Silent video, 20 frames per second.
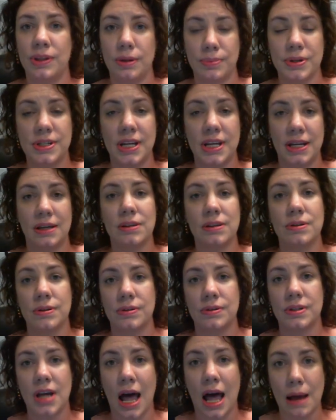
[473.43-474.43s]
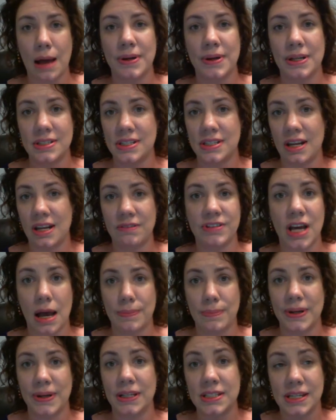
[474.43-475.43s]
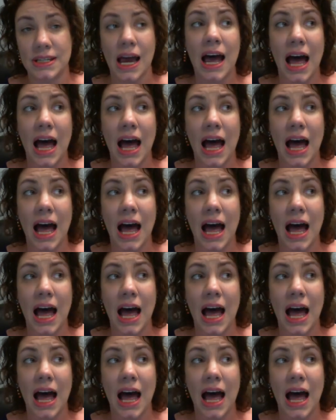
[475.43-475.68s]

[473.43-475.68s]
a particular set of topics,